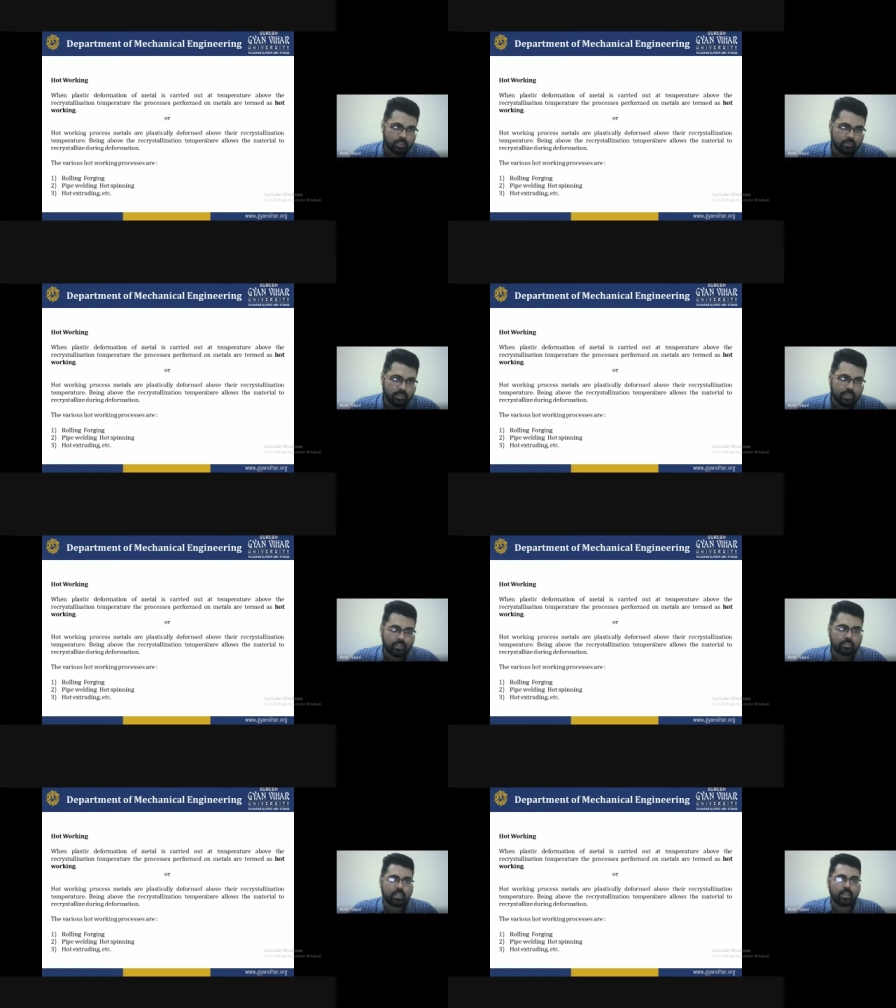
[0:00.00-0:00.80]
We
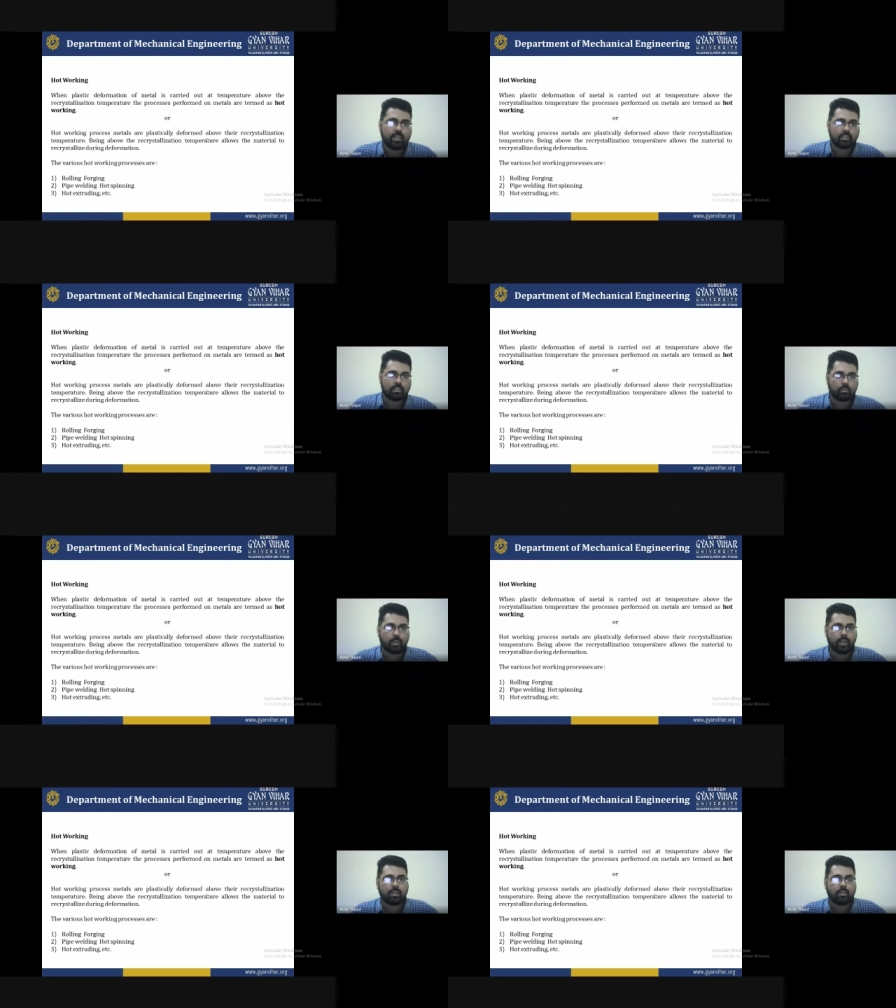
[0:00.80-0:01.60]
understand that is
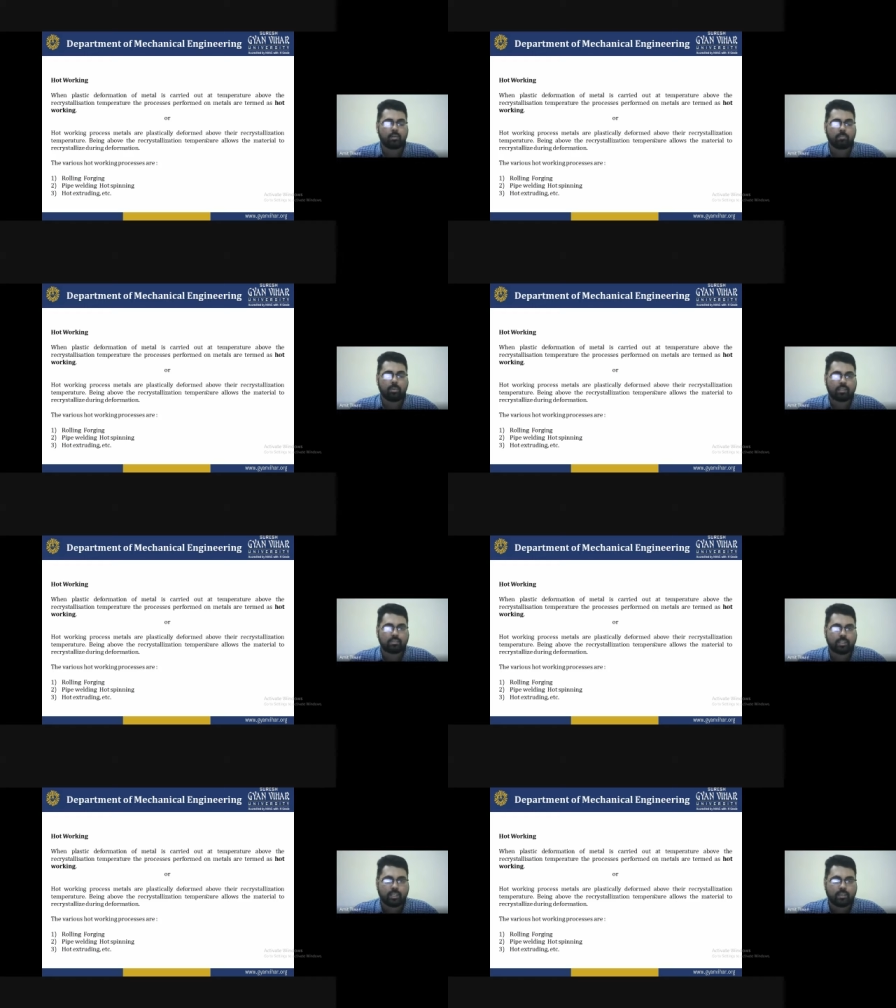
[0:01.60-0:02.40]
when
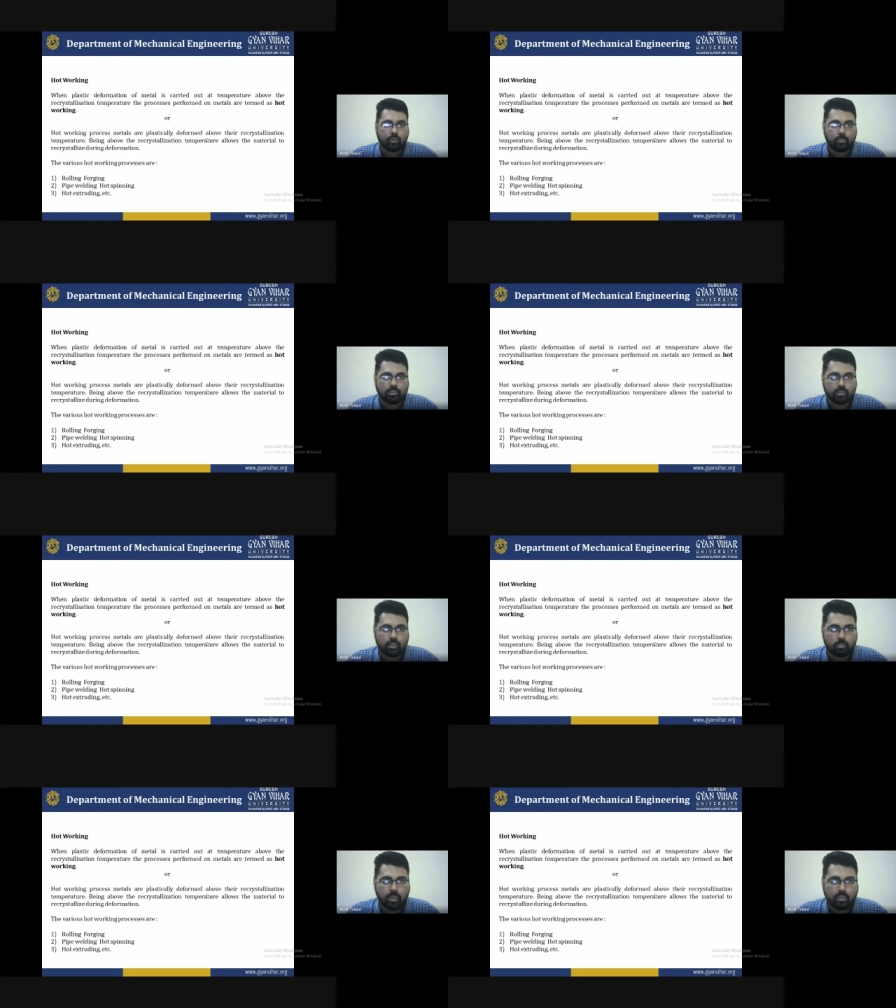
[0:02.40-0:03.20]
plastic deformation
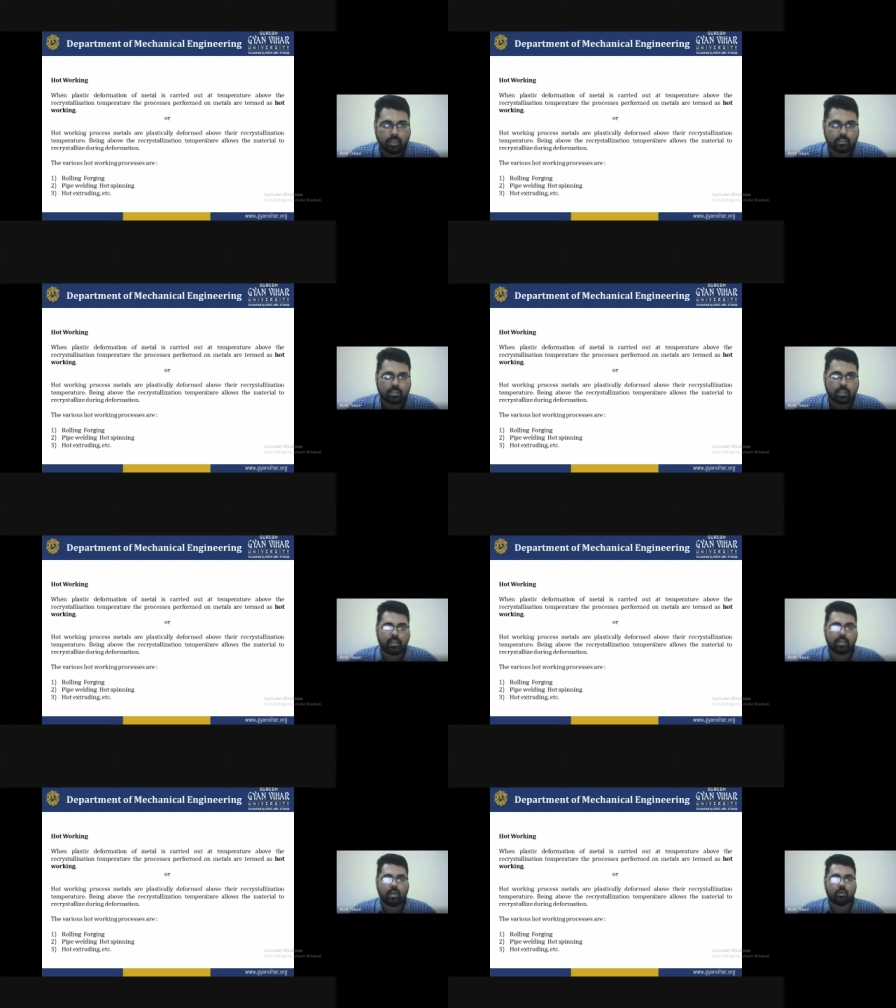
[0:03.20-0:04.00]
of metal is
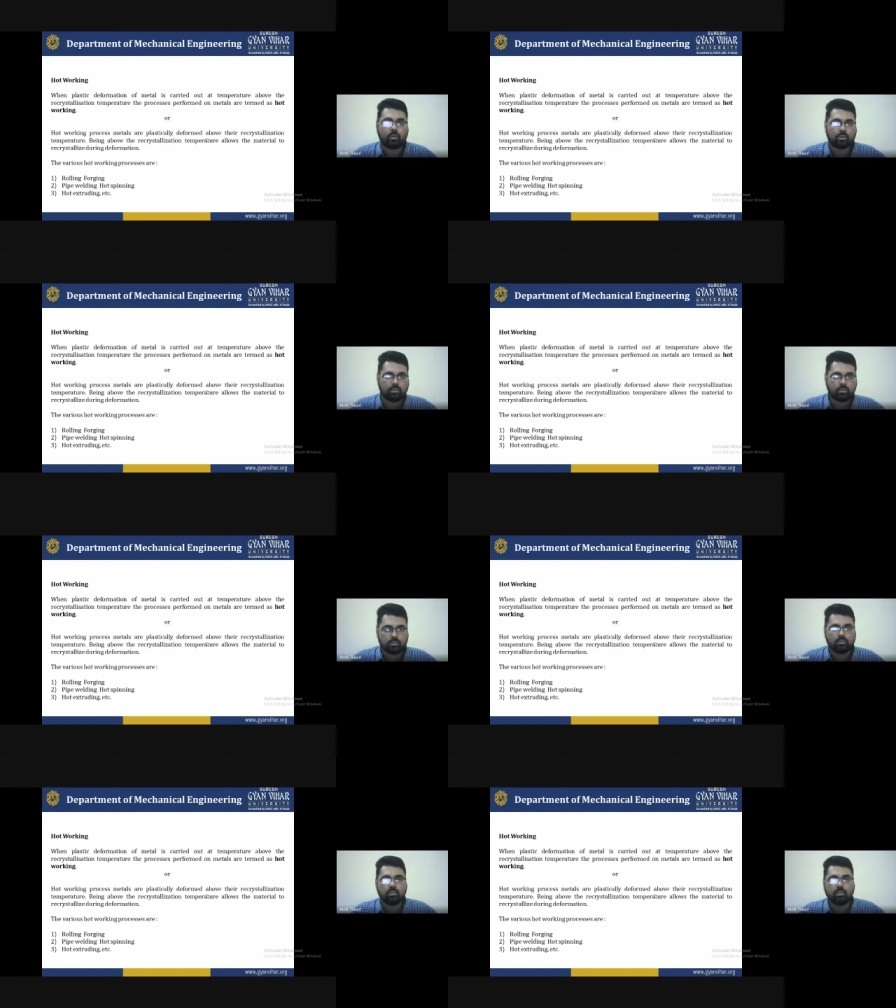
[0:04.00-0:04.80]
carried out
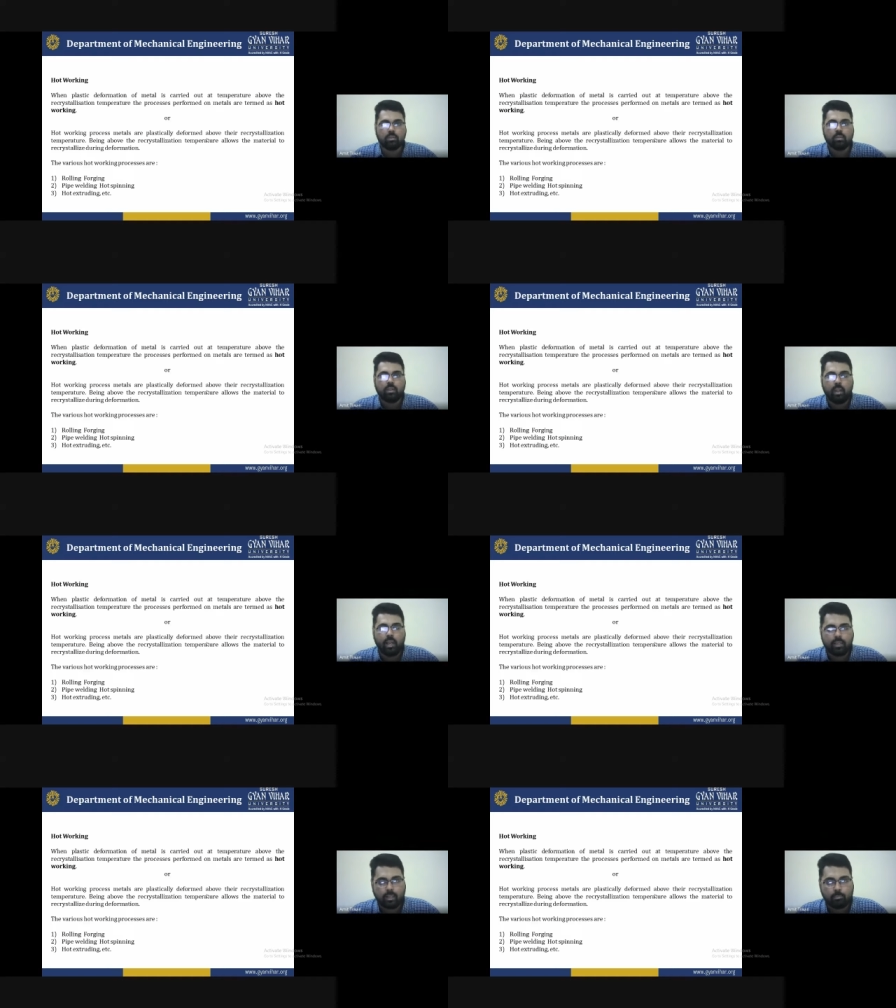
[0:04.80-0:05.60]

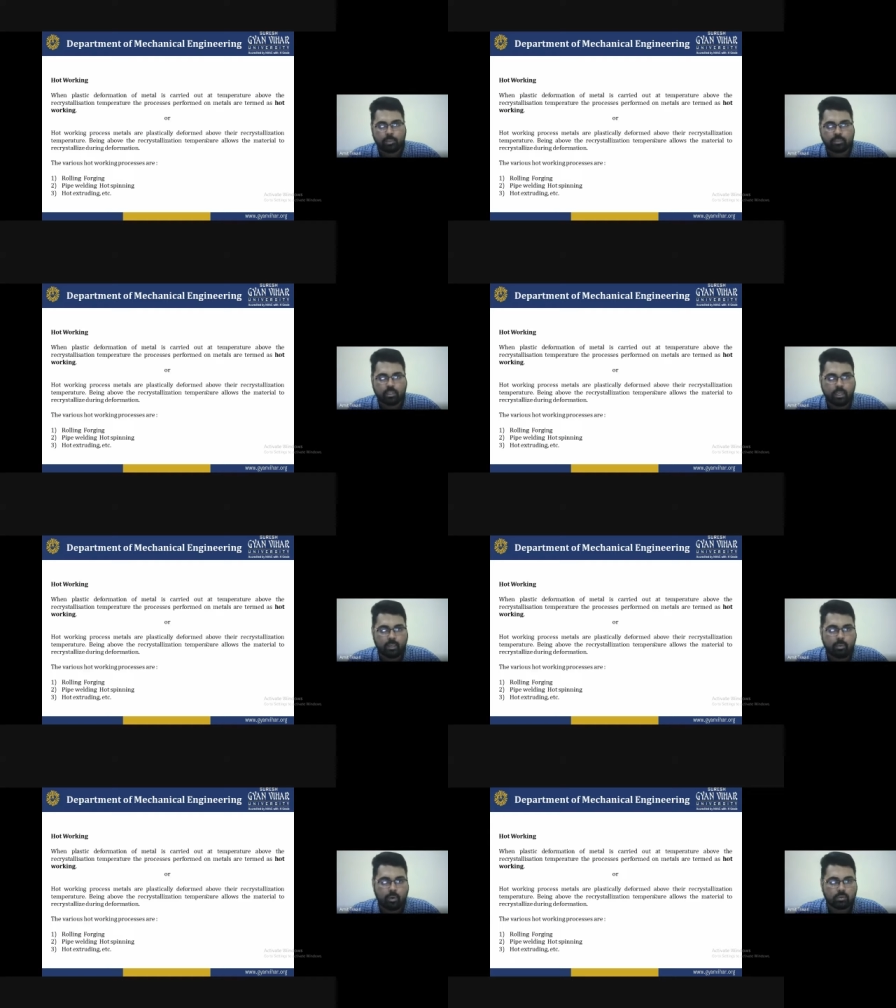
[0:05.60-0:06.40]
at temperature
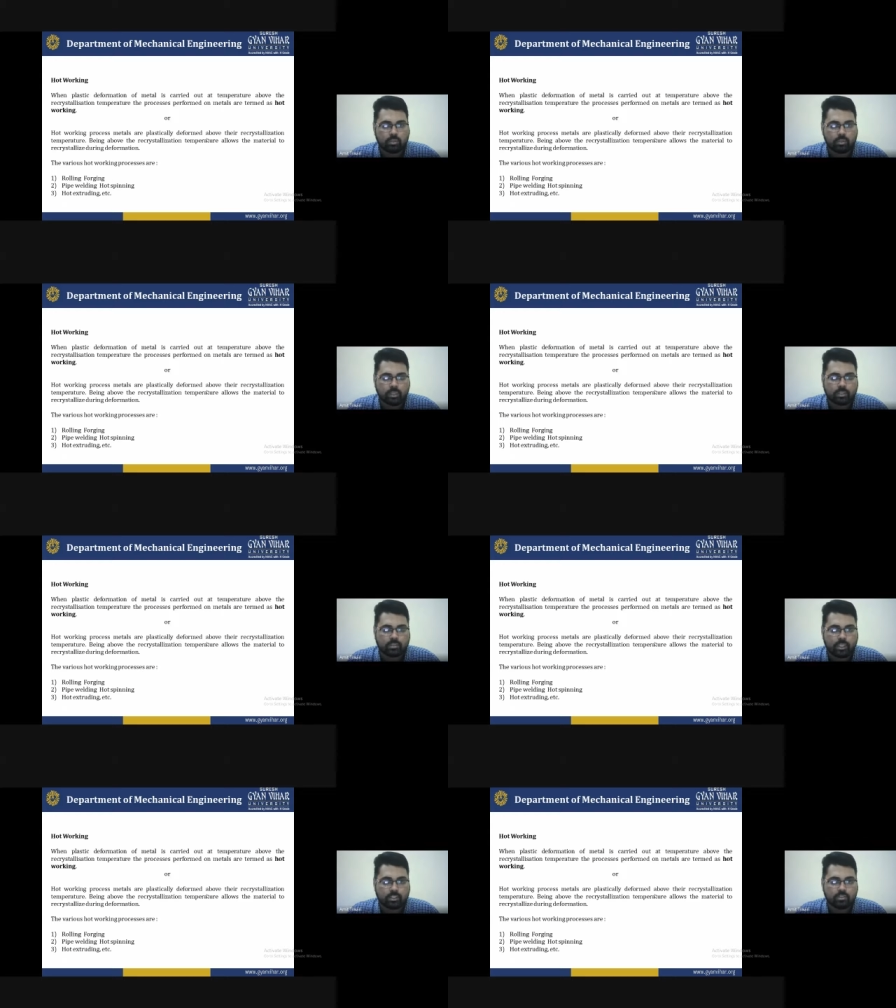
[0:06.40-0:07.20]
above the
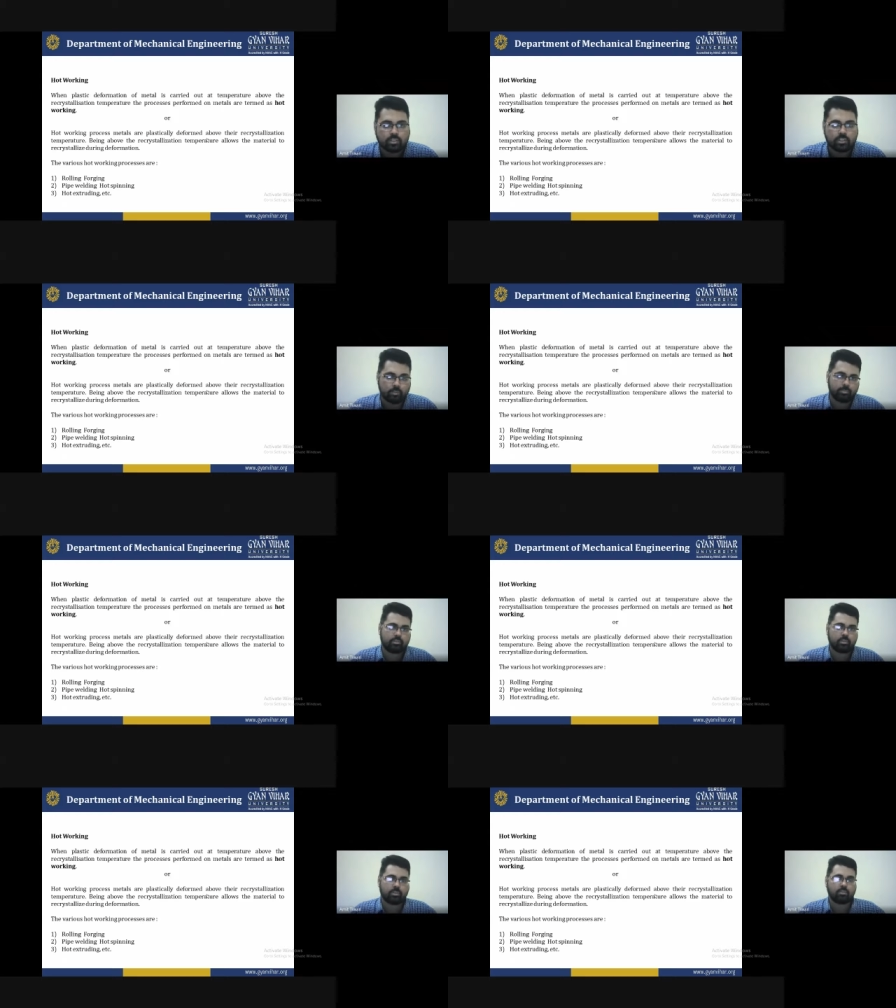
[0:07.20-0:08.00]
recrystallization temperature.